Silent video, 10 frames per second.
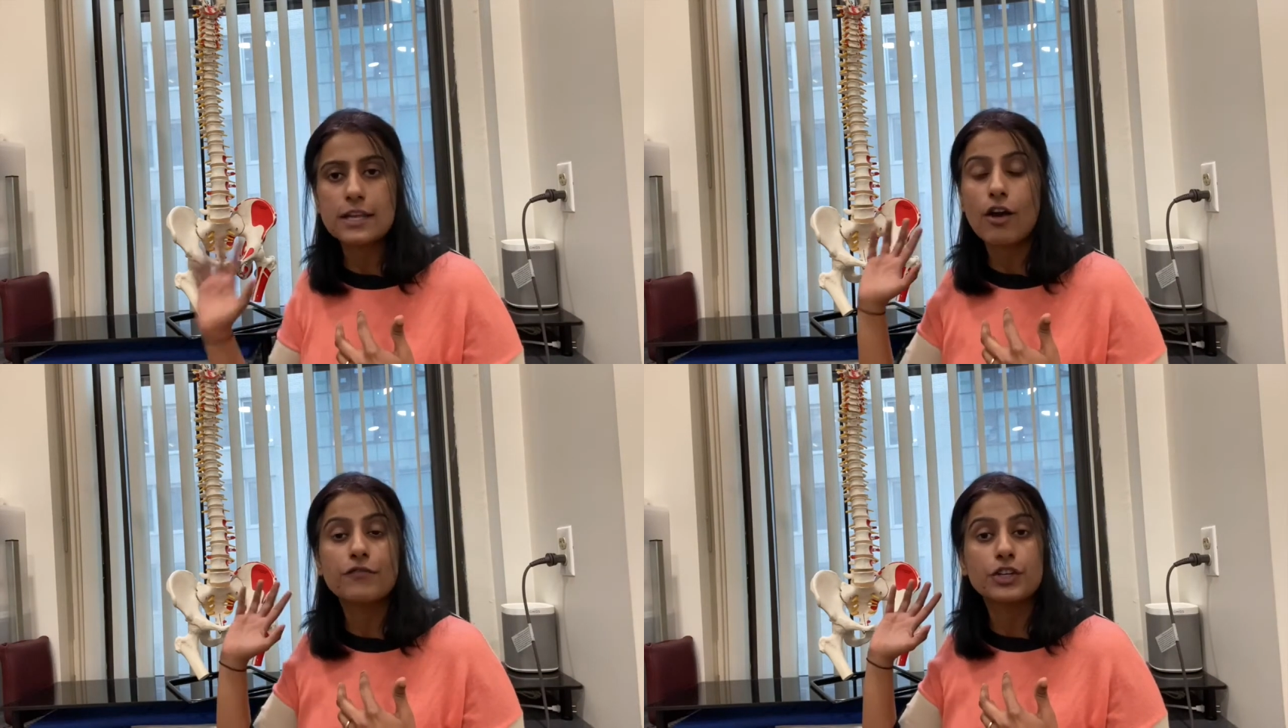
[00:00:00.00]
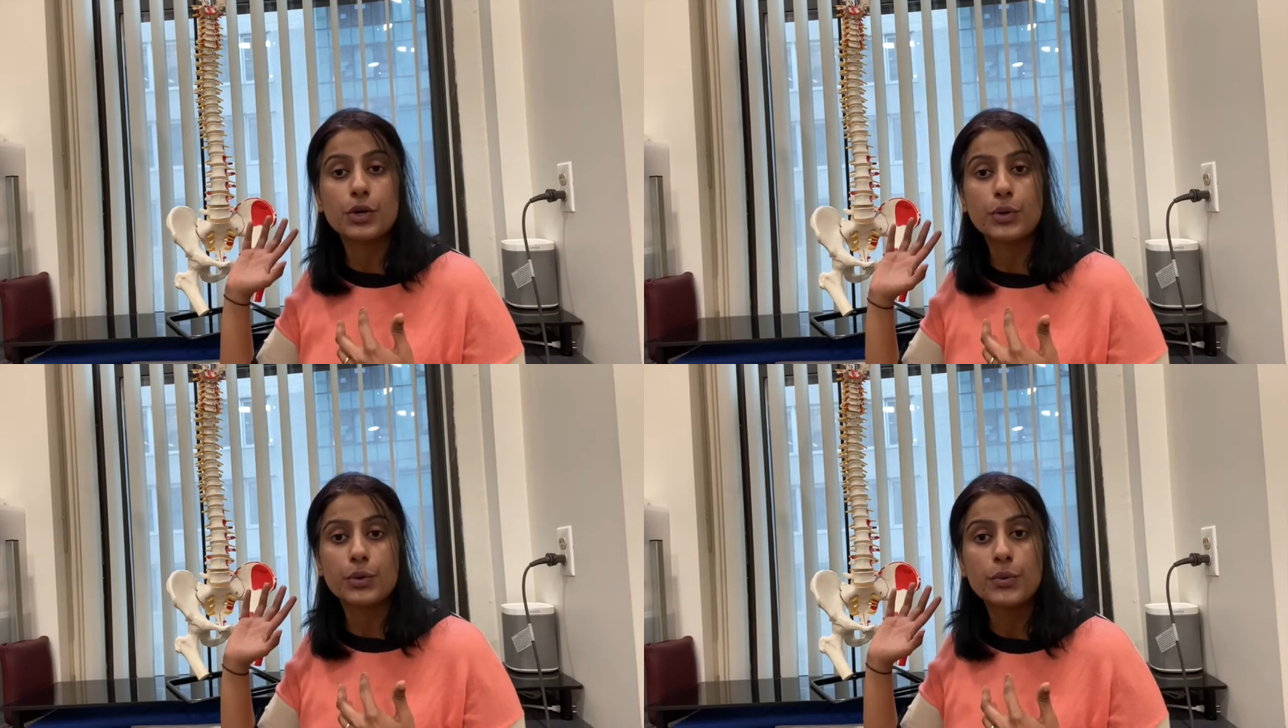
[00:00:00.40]
They often
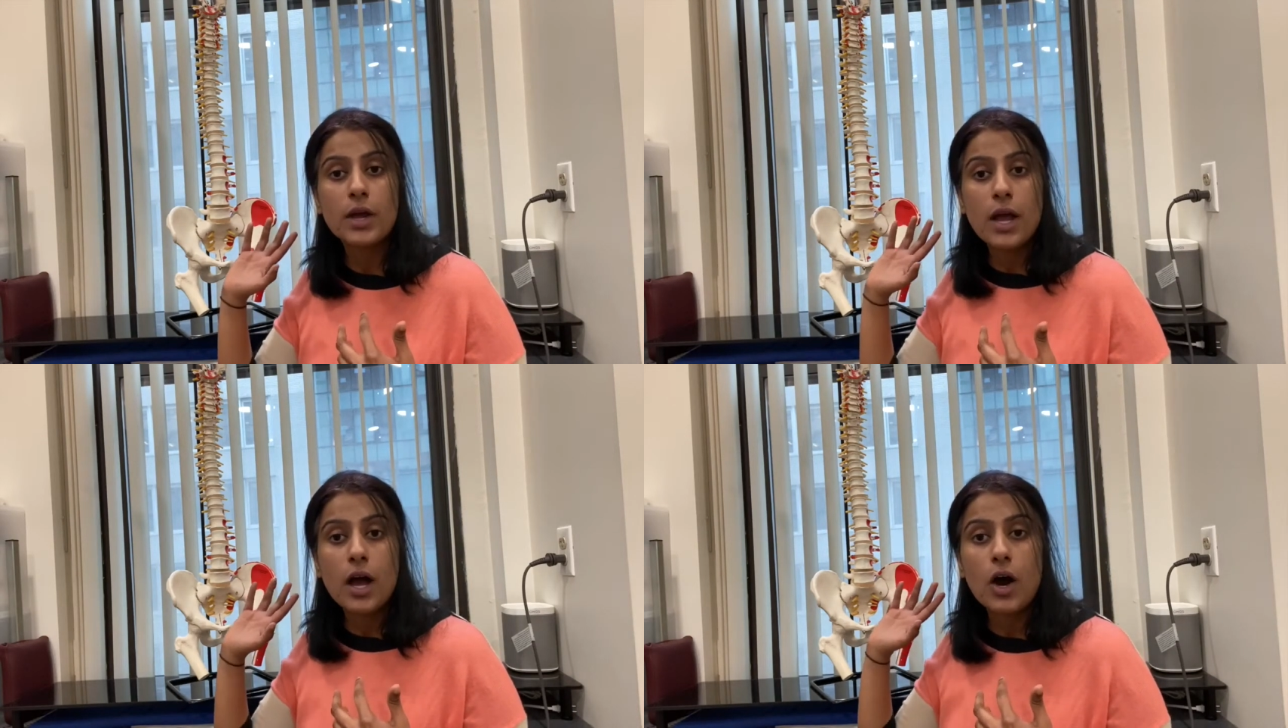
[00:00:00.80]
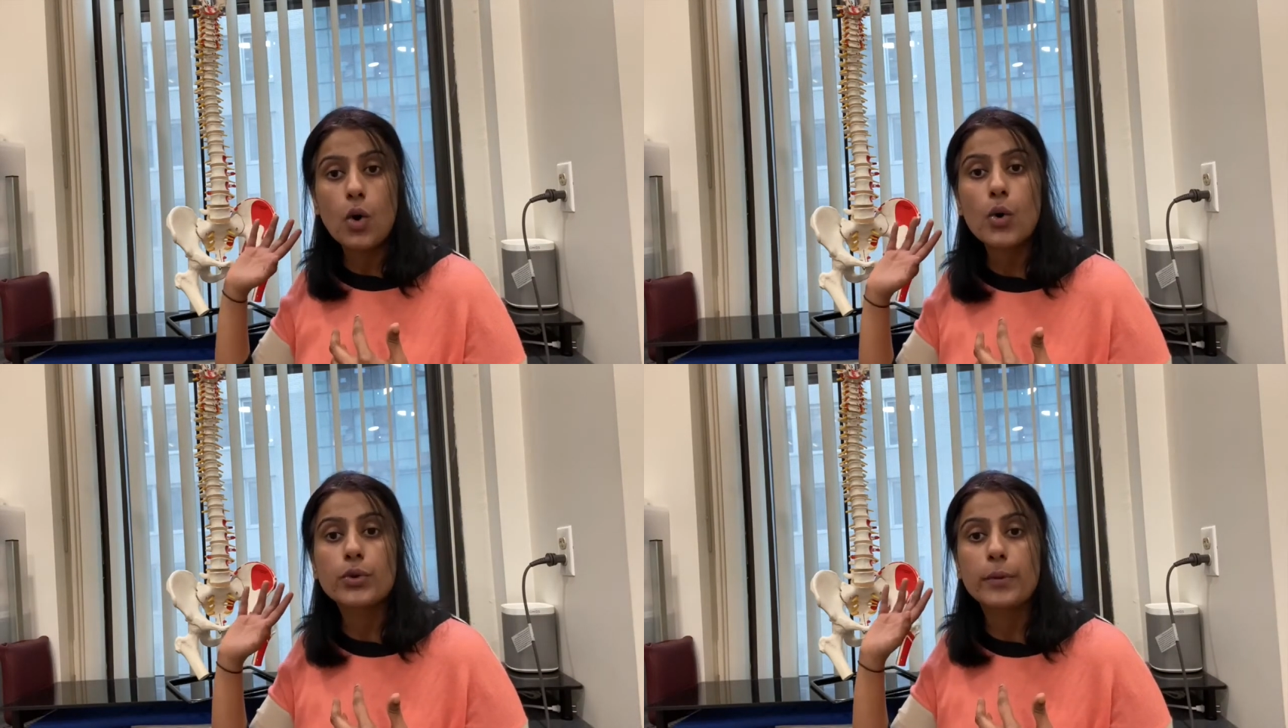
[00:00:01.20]
go to
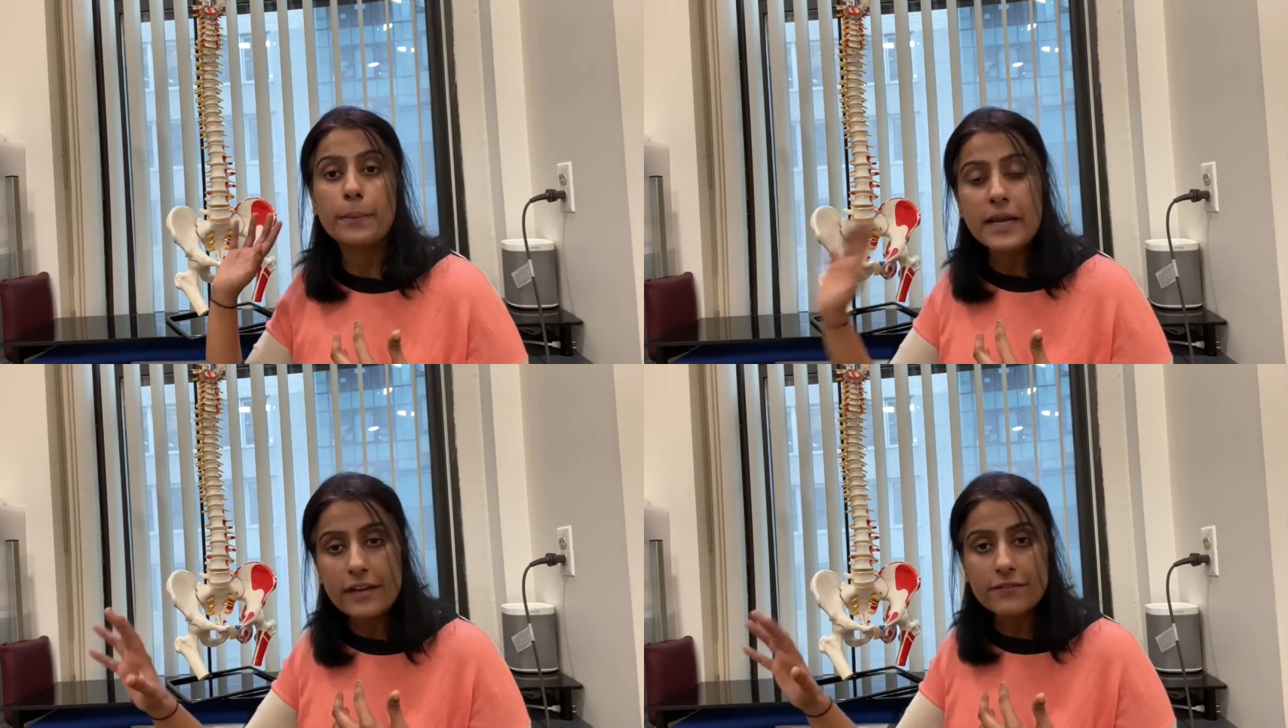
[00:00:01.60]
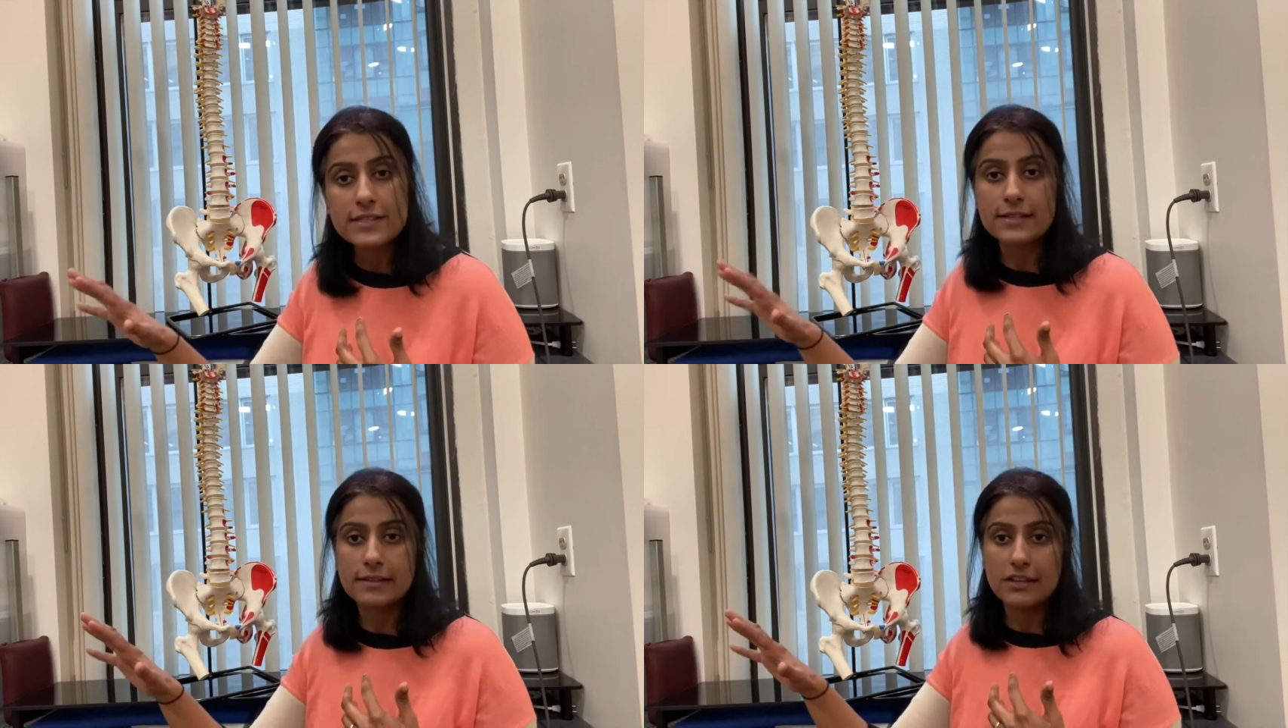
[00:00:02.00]
an orthopedic
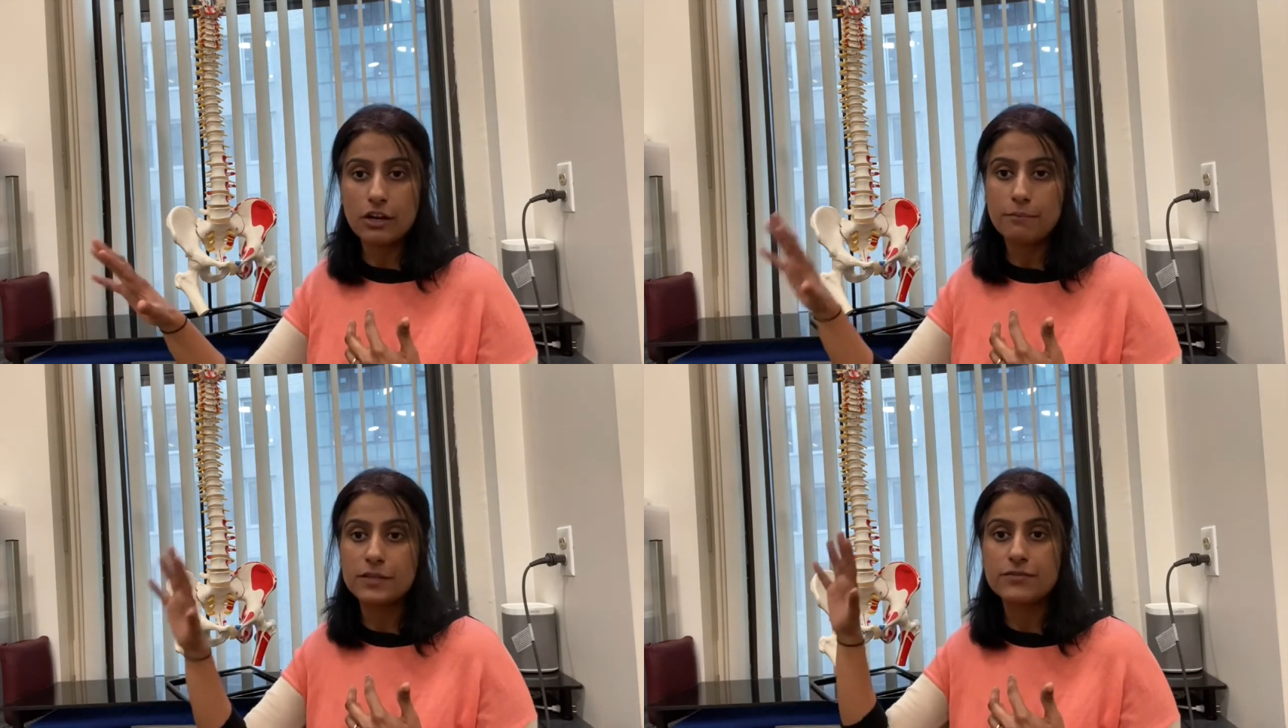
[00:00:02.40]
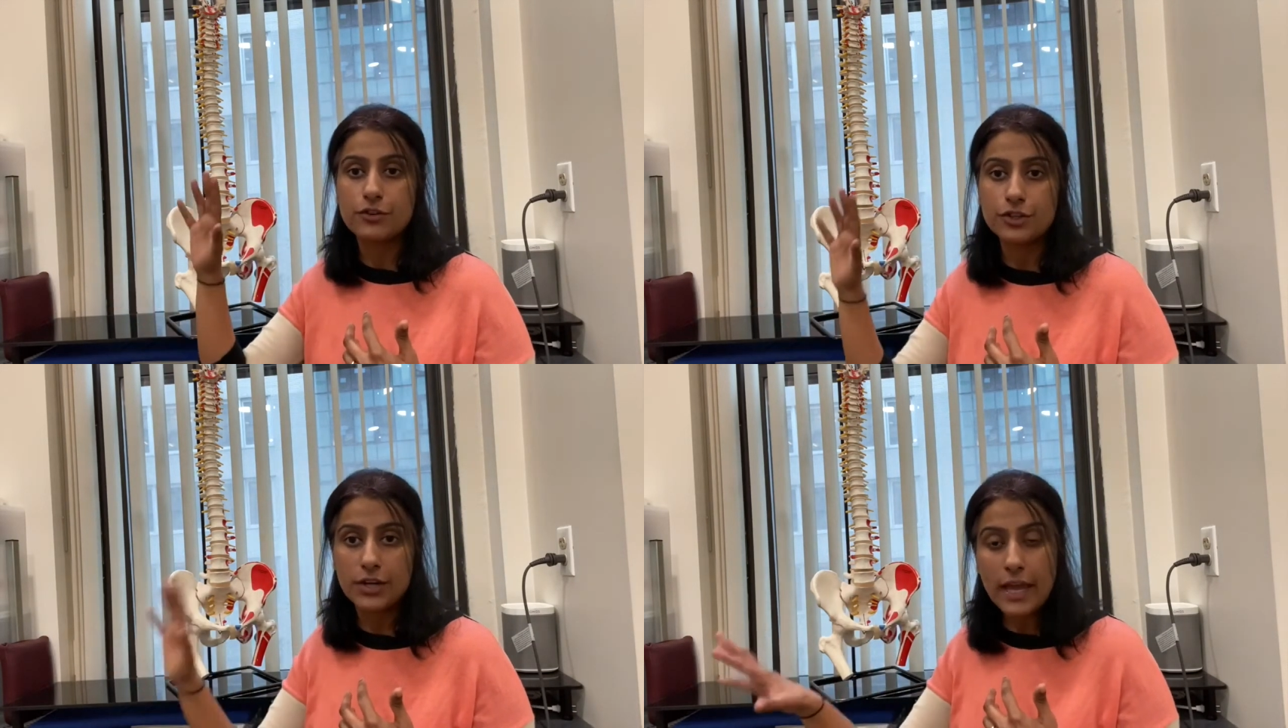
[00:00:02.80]
physical therapist
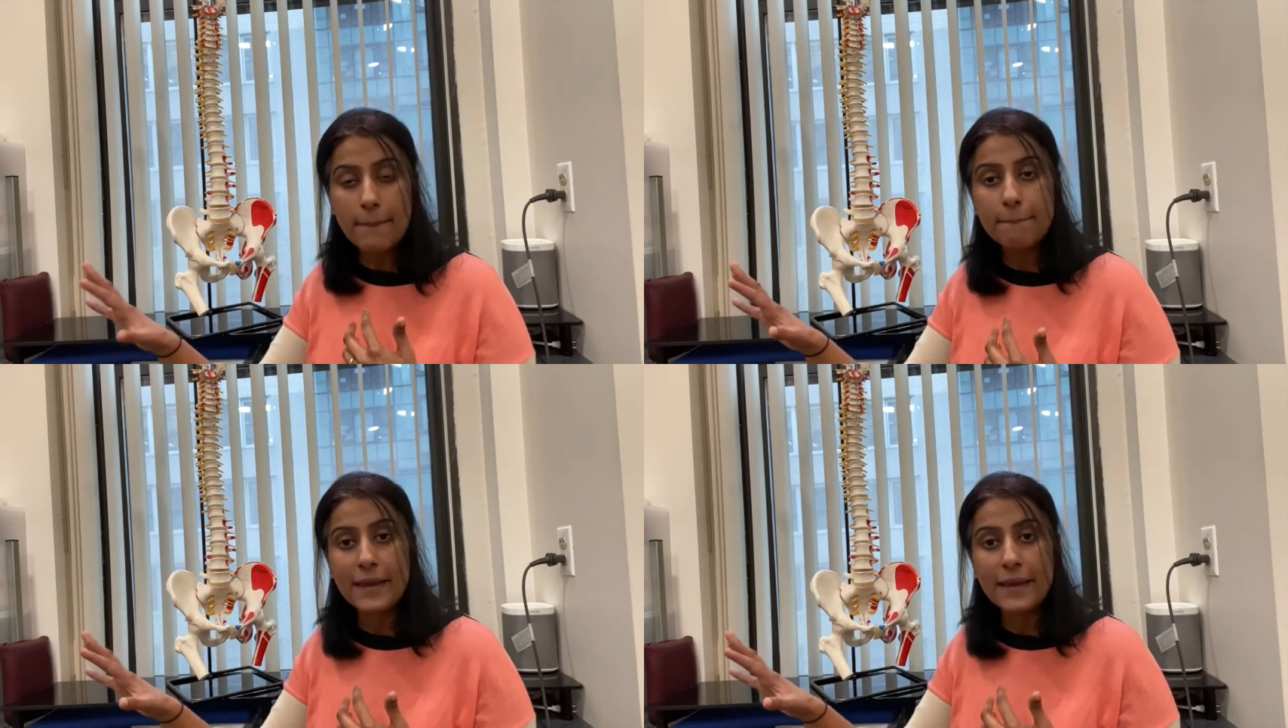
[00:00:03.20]
for their hip